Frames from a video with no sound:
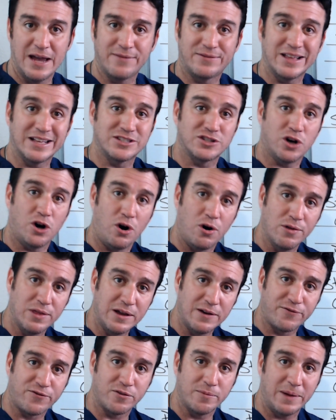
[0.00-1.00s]
If that's all
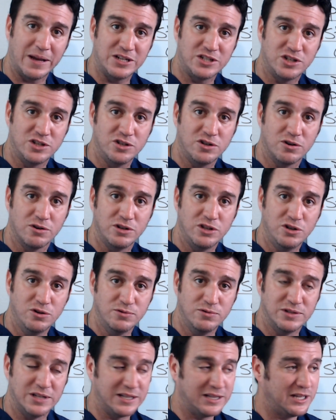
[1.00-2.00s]
the information you're
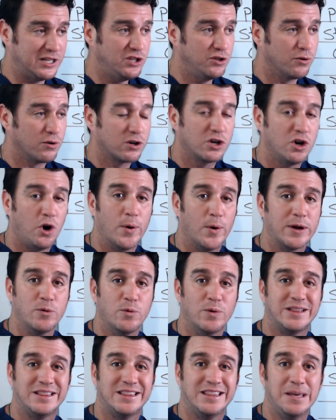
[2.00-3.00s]
using, then you're
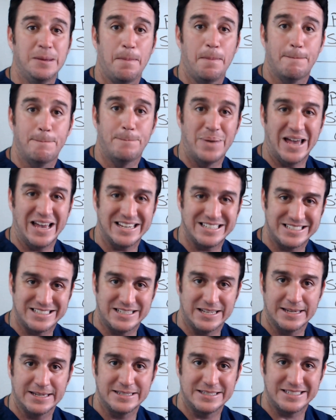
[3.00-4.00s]
going with the
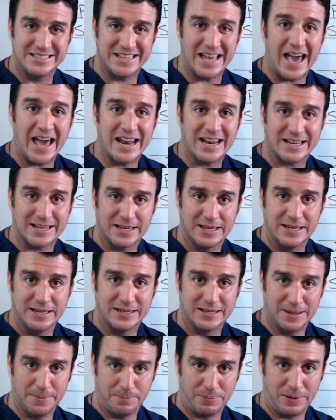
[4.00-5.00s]
best static
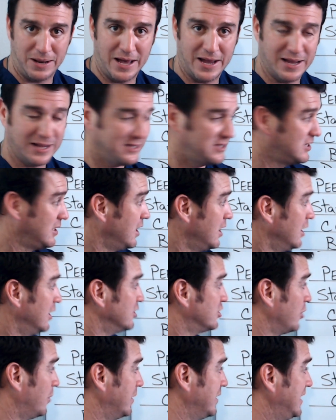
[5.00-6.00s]
compliance.
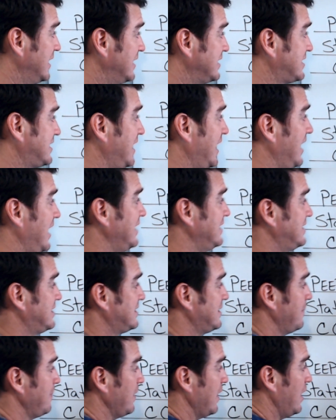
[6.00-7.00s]
So in this
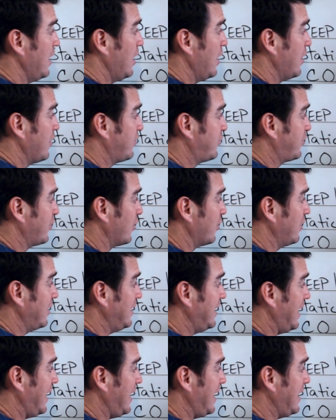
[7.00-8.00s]
case,
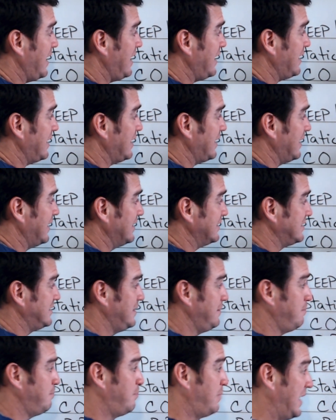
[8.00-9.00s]
38 is
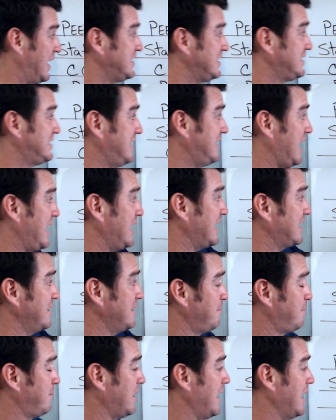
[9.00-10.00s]
the best static
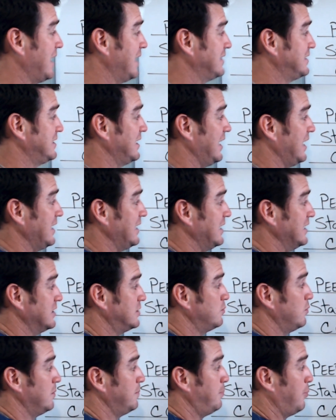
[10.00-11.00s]
compliance, and
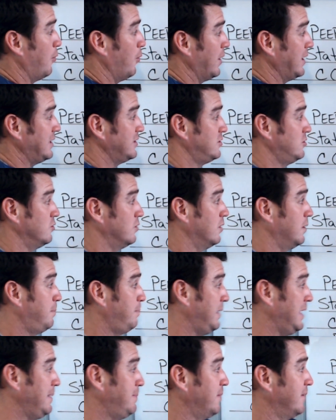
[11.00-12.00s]
this would point to a
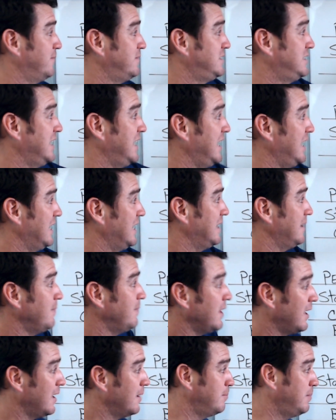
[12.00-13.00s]
PEEP of 10
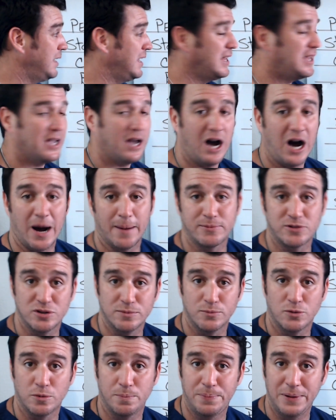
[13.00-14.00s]
being
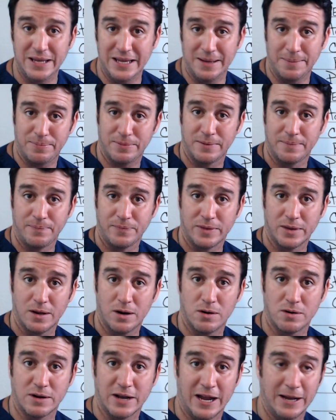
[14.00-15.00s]
optimal PEEP,
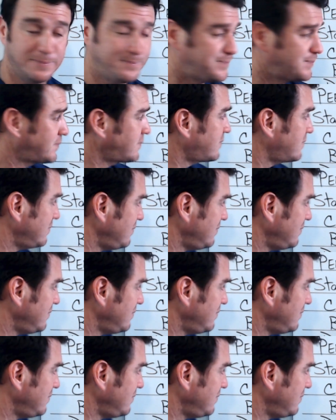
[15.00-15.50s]
okay?